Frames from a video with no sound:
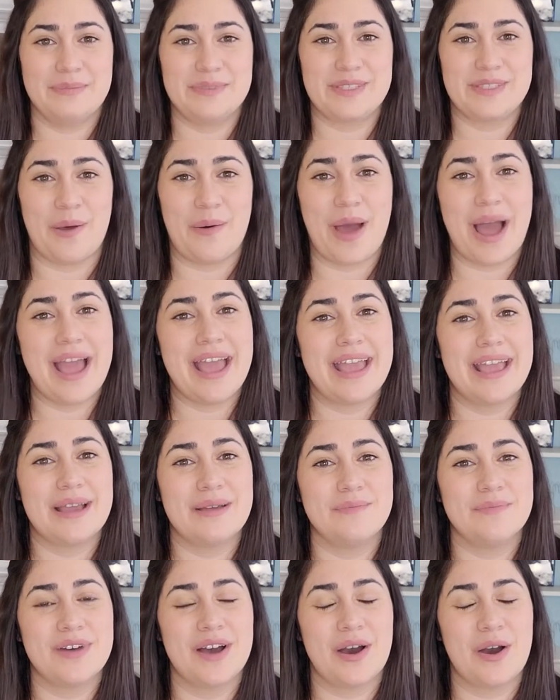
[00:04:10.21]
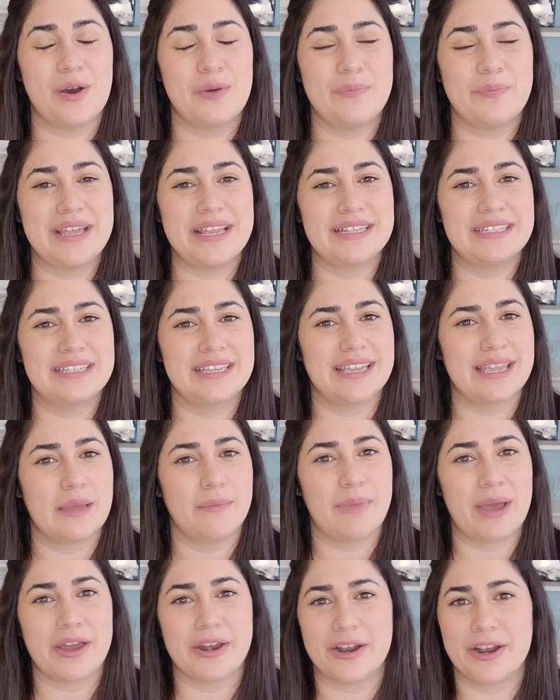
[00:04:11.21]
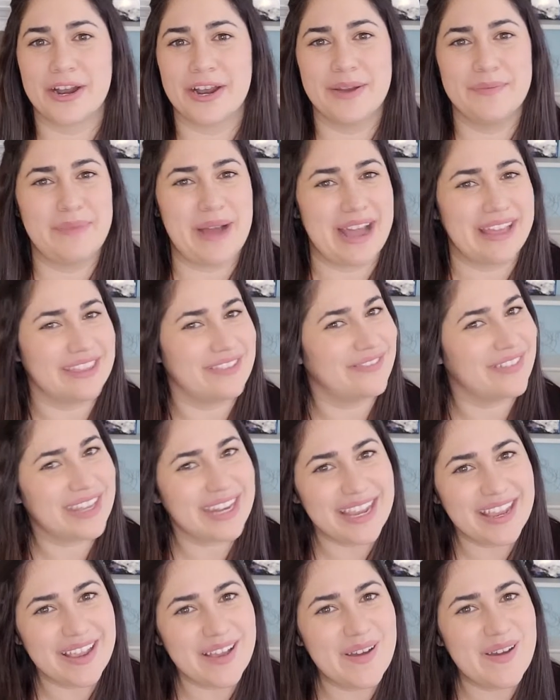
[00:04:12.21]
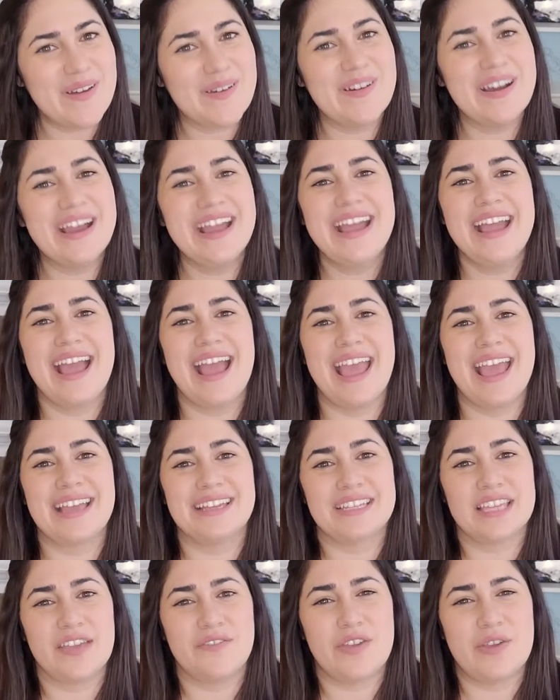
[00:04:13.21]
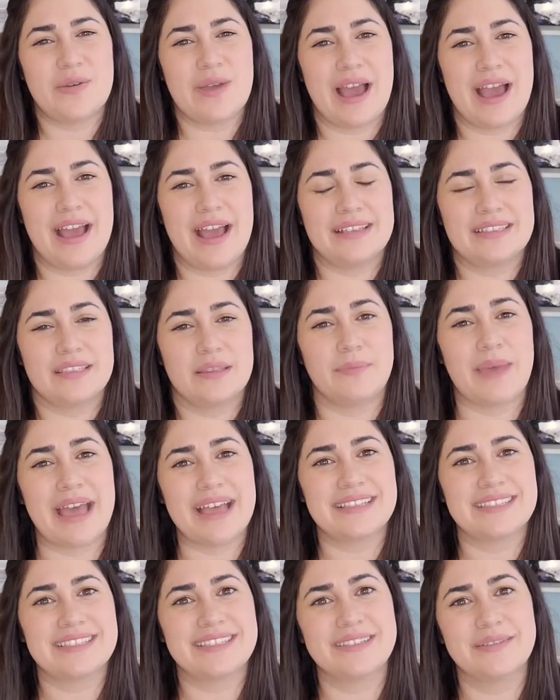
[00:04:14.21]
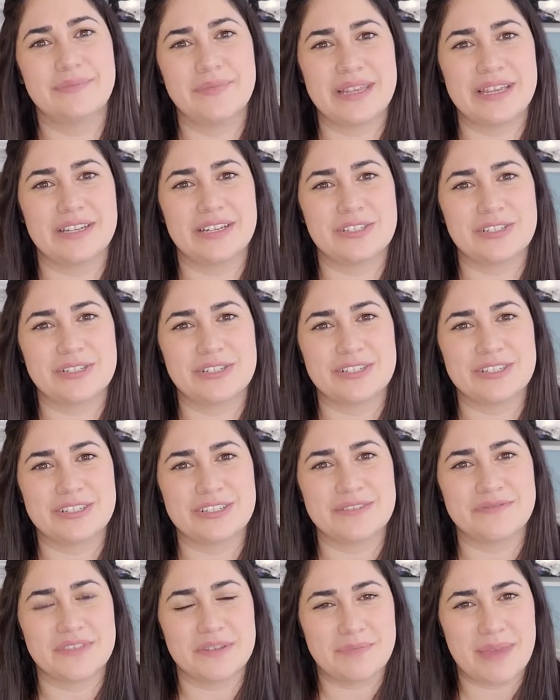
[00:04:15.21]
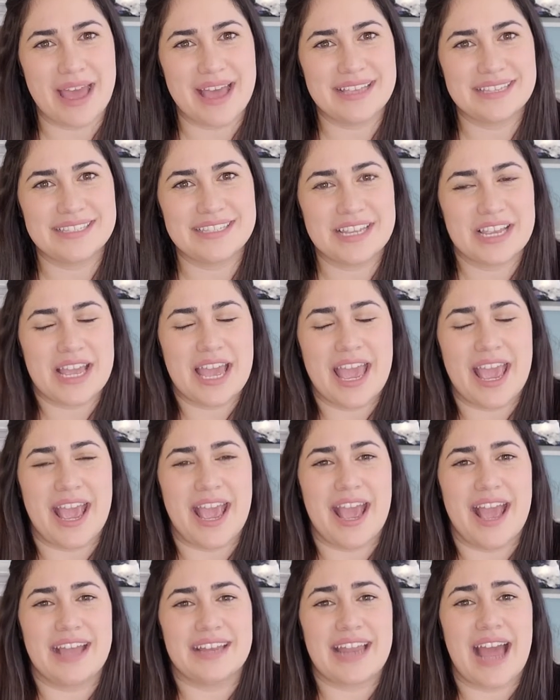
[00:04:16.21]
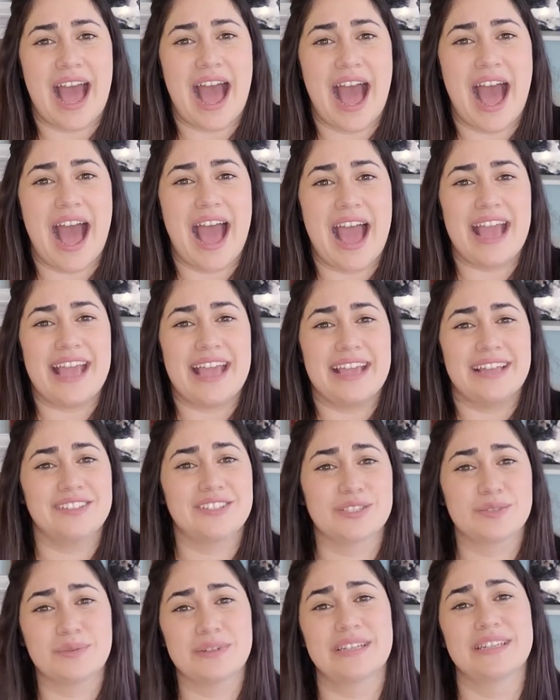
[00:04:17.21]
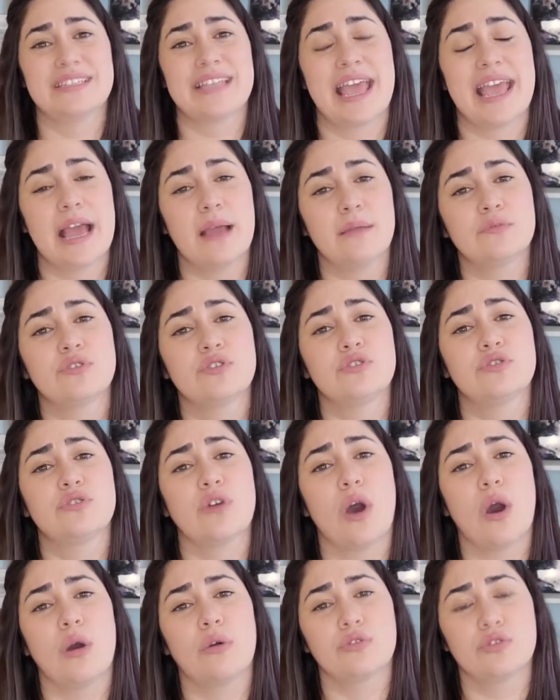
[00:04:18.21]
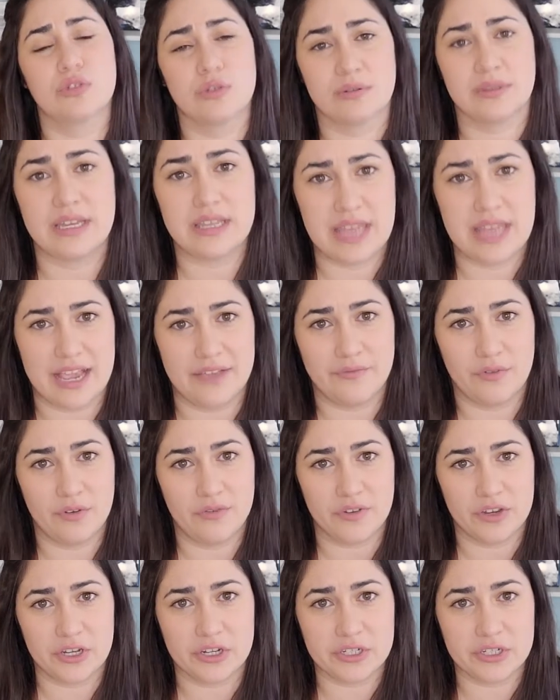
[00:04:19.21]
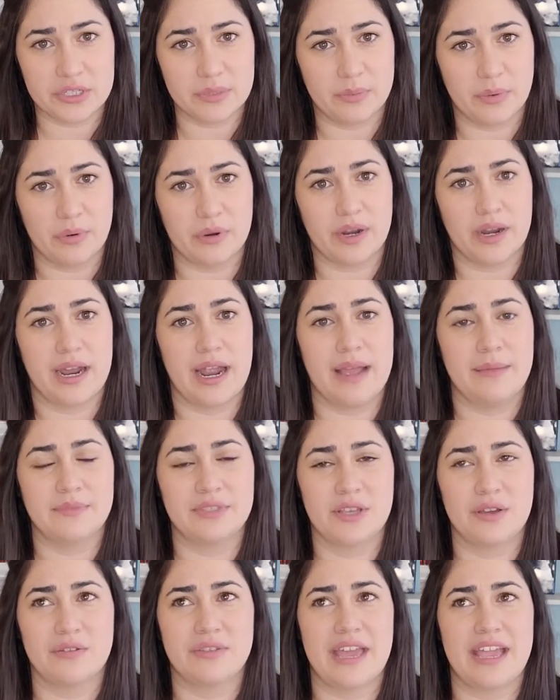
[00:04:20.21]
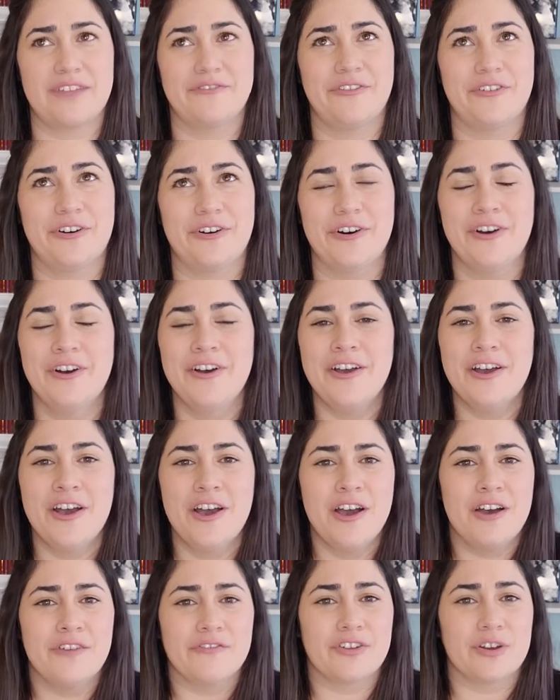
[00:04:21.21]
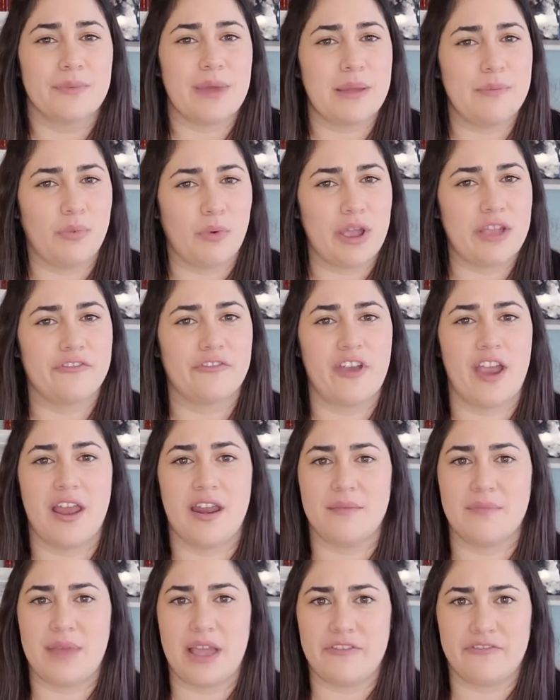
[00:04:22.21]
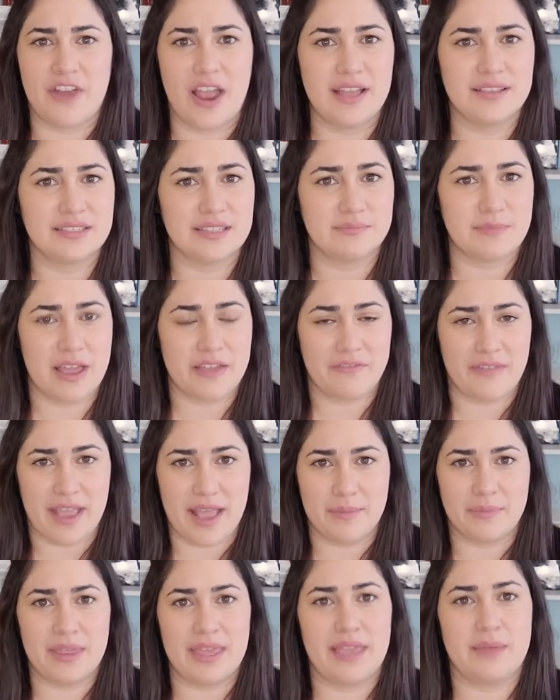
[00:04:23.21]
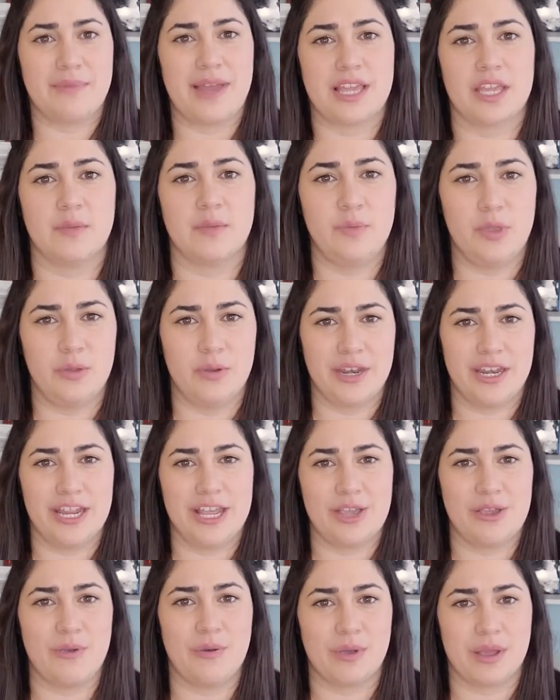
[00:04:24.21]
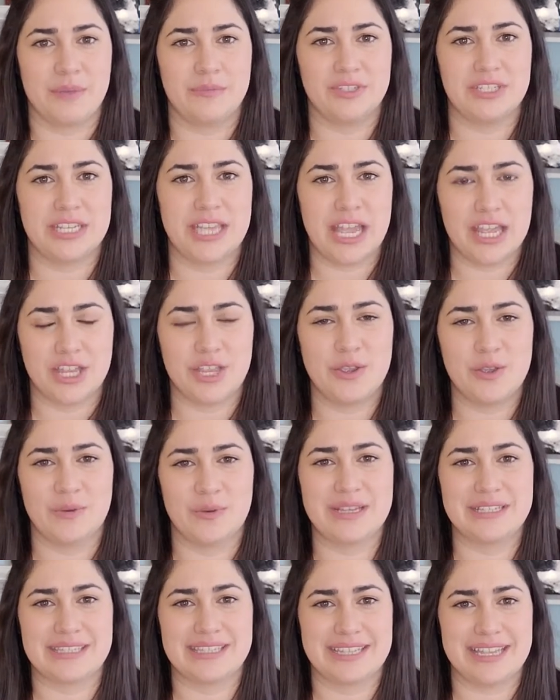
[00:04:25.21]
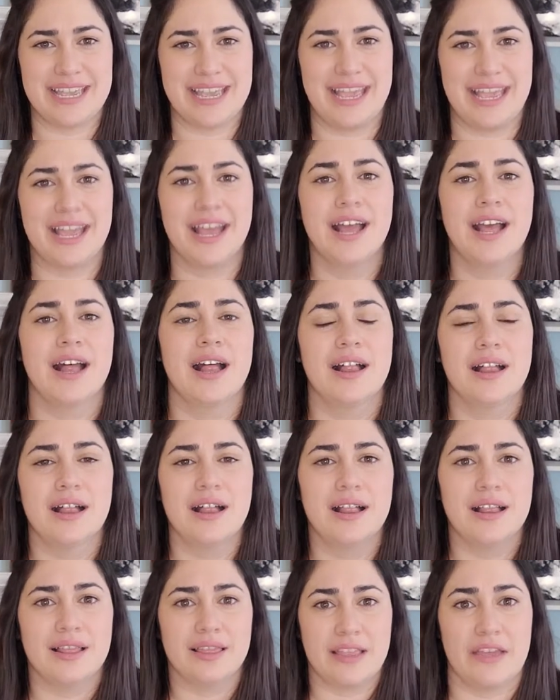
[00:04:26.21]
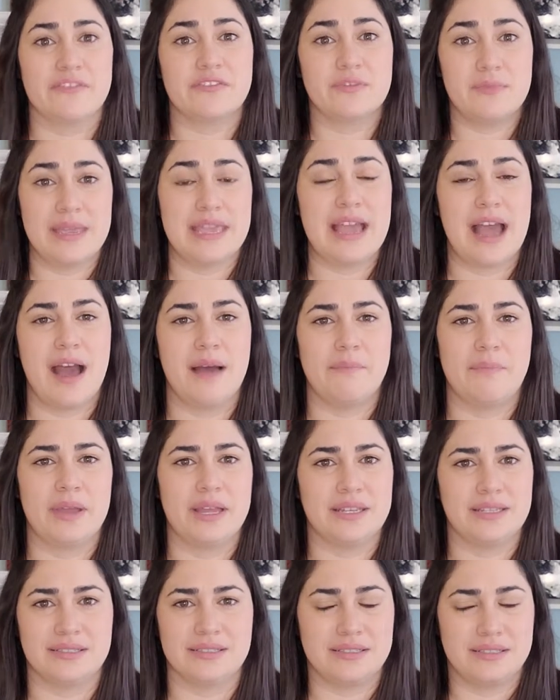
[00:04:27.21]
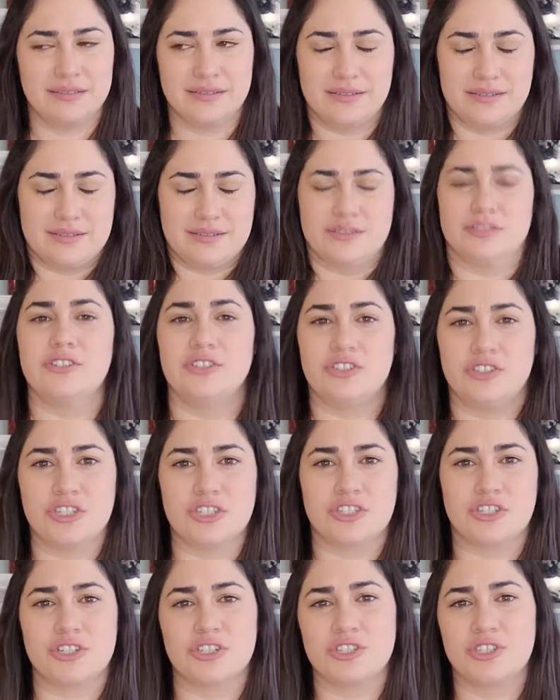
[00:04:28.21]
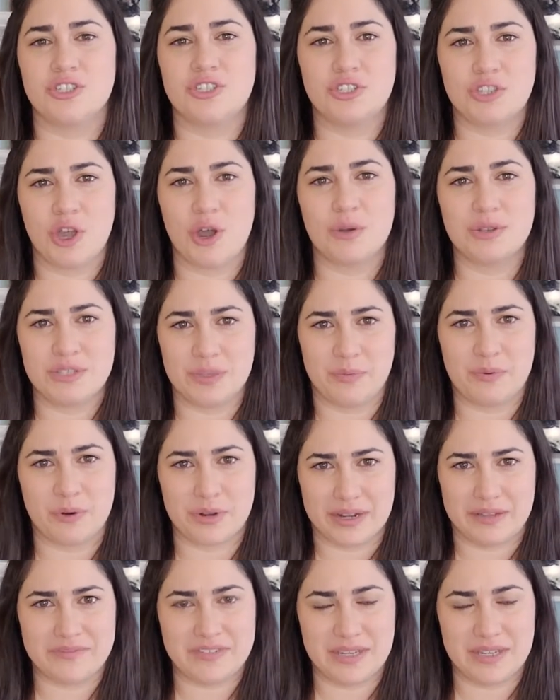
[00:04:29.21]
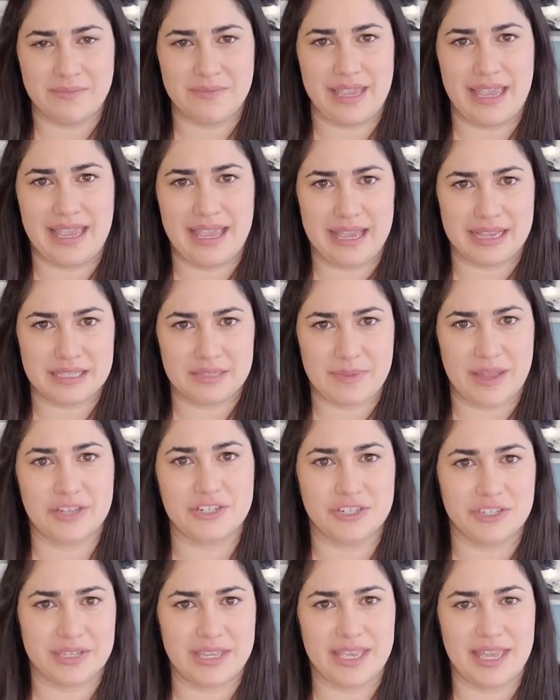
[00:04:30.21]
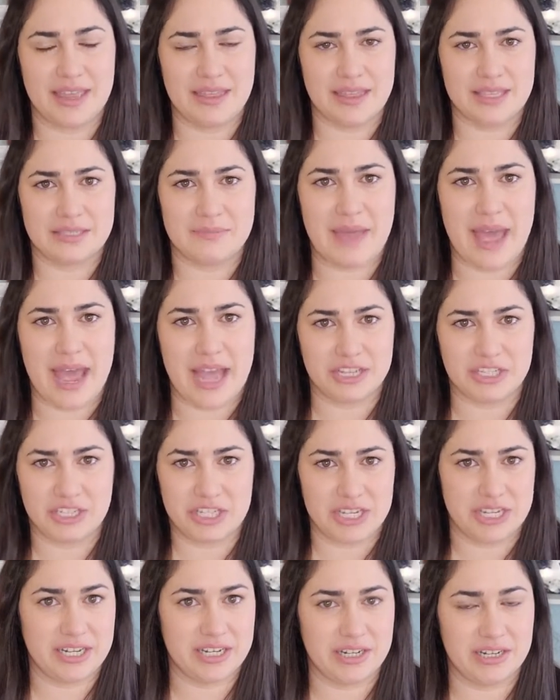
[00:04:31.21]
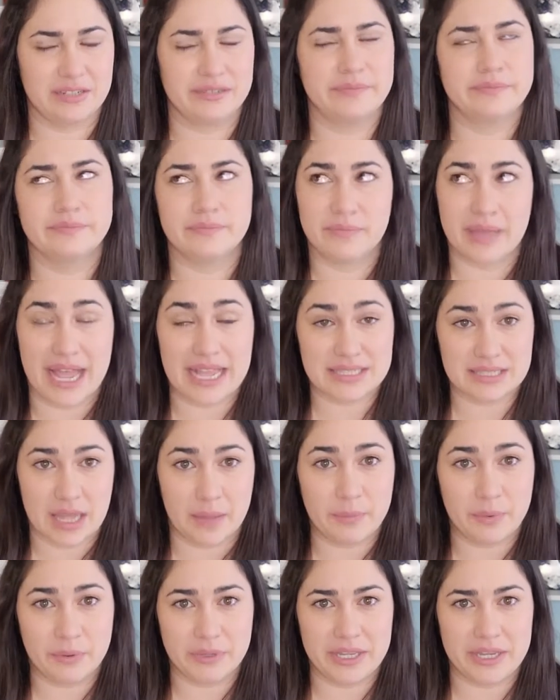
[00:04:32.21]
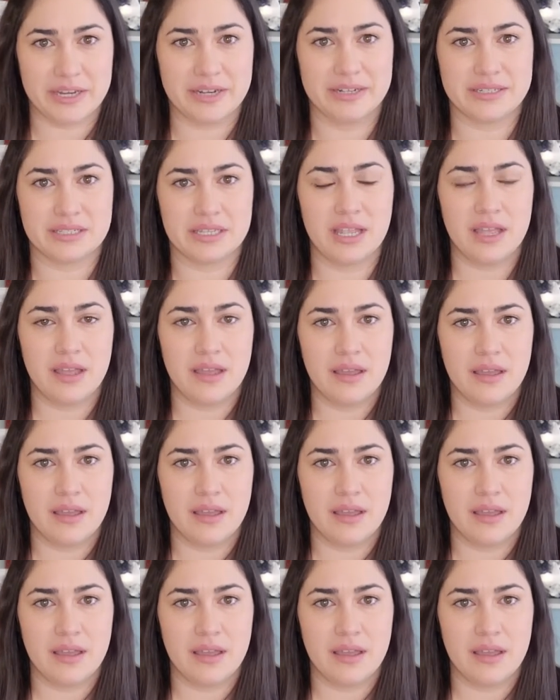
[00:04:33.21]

So I am hoping to get better by the video and give you guys the best, because you deserve the best. And I just wanted to say I'm so truly thankful for your support. I'm so thankful for my boyfriend and my friends and my family and my community, who continuously lift me up and just are so supportive to me, especially in this past couple years,